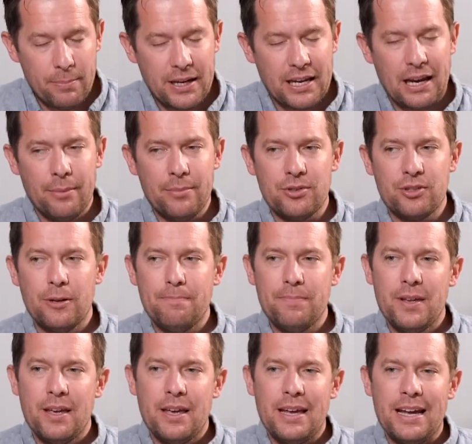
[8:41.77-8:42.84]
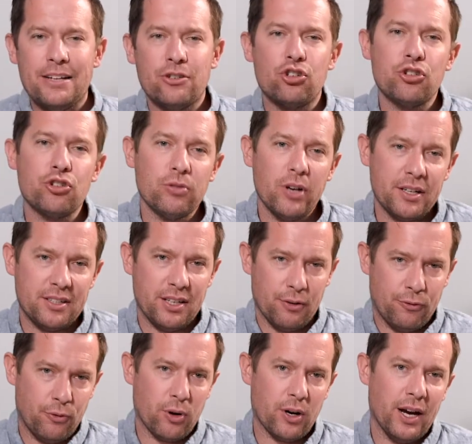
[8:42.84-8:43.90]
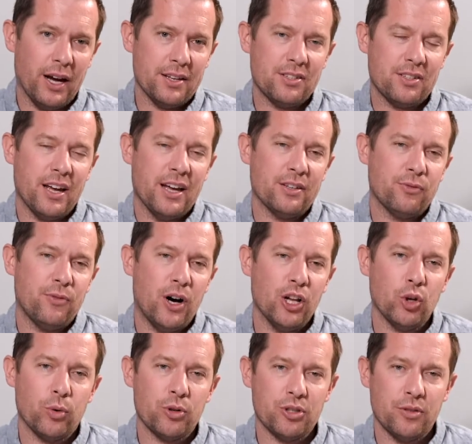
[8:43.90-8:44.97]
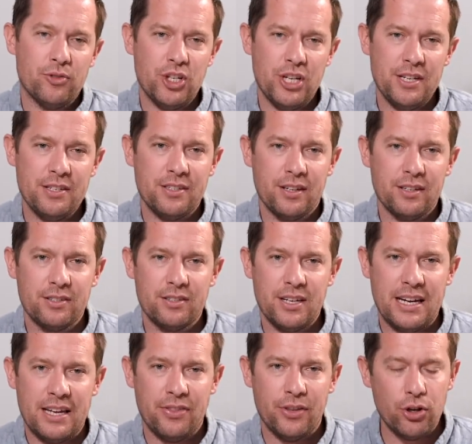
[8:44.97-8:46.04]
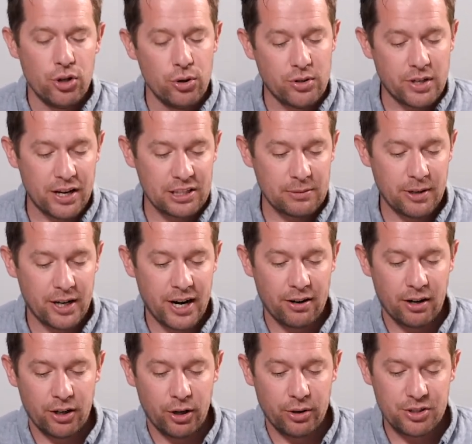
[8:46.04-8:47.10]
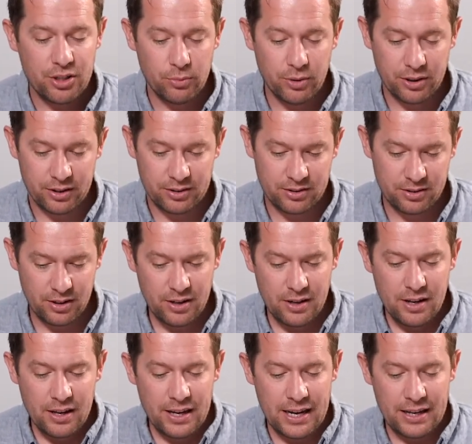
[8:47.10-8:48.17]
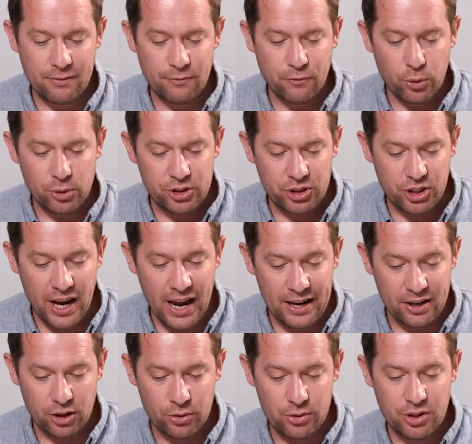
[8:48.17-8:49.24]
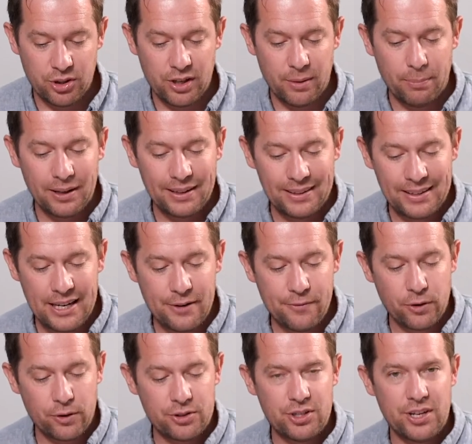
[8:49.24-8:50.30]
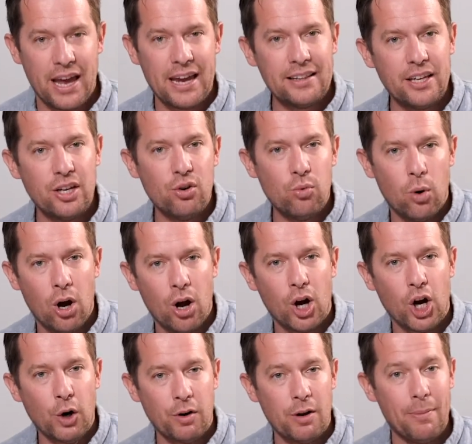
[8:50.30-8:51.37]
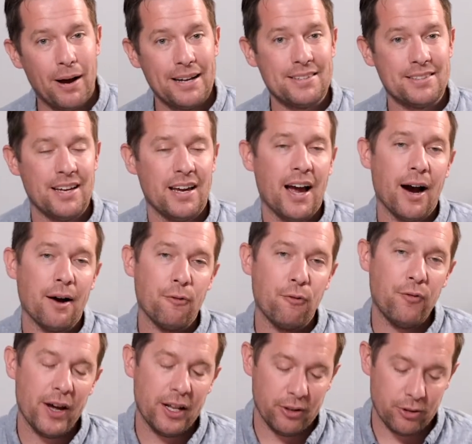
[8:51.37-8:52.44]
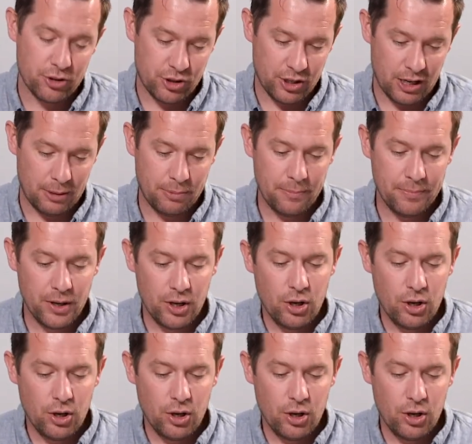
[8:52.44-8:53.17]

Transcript: becomes instructive for us as followers of Jesus in the New Testament era. Notice it with us. It foreshadows the believer's daily walk, or we might say our fellowship